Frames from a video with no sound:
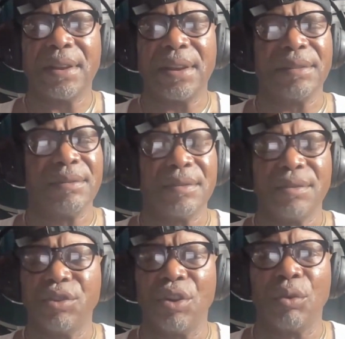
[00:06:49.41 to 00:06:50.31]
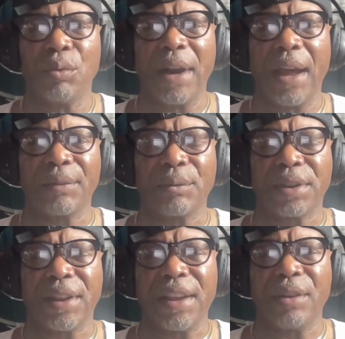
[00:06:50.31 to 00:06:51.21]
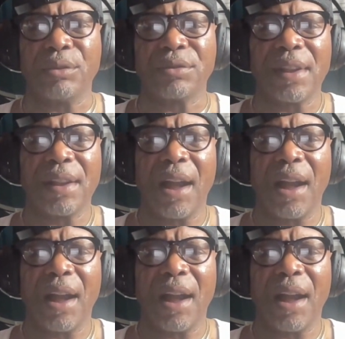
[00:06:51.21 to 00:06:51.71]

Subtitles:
and with the Eagles,